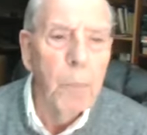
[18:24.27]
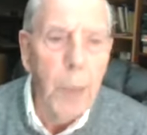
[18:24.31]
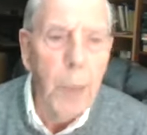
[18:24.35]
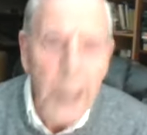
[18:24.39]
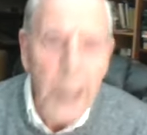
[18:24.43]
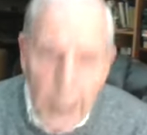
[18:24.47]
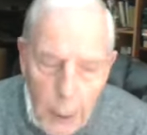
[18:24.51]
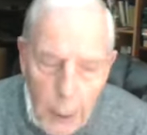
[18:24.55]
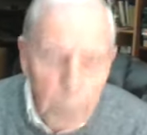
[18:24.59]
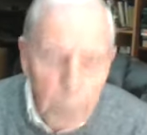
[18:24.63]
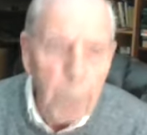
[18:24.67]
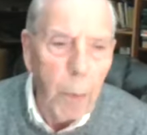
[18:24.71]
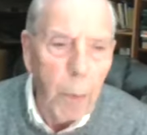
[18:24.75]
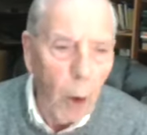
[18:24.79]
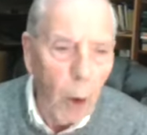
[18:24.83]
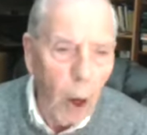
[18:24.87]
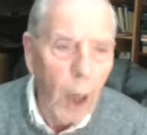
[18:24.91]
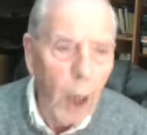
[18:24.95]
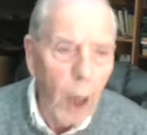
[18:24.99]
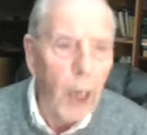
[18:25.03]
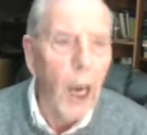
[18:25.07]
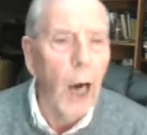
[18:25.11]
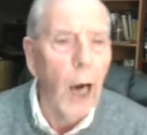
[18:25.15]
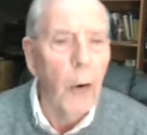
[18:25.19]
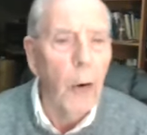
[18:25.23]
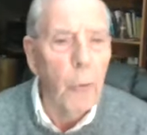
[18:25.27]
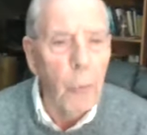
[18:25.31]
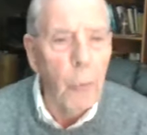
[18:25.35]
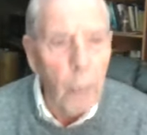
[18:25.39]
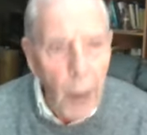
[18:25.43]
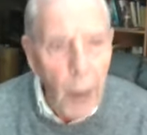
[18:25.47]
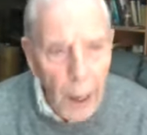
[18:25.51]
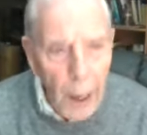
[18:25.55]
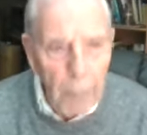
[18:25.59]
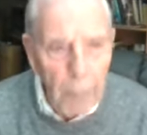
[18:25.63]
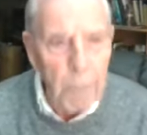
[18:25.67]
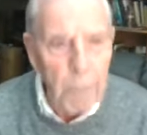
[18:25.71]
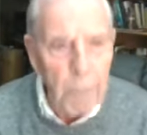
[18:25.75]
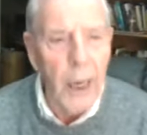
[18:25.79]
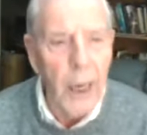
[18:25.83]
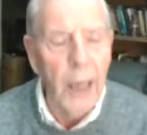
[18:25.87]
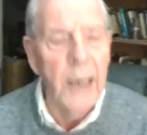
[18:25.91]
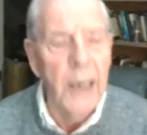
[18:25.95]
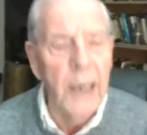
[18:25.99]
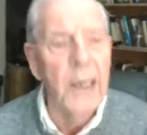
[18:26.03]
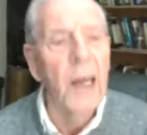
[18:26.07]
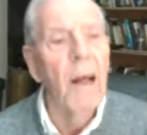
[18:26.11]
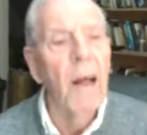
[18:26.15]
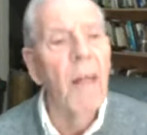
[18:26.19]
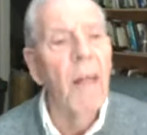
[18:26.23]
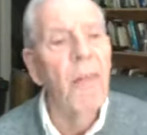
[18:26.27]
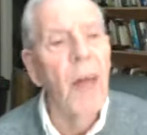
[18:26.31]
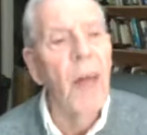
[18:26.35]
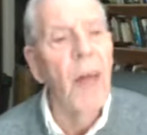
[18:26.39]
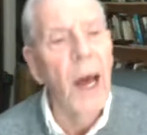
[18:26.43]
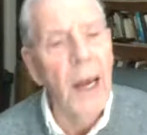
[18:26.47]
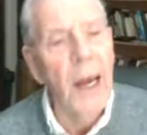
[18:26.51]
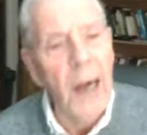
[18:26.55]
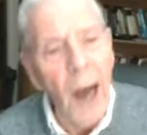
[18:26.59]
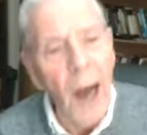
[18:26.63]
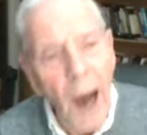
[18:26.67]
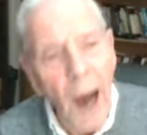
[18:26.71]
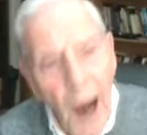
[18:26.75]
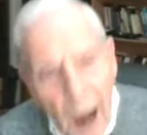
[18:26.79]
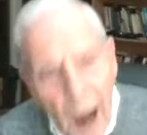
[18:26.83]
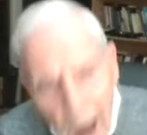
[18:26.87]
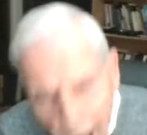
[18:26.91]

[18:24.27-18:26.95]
people, a remnant that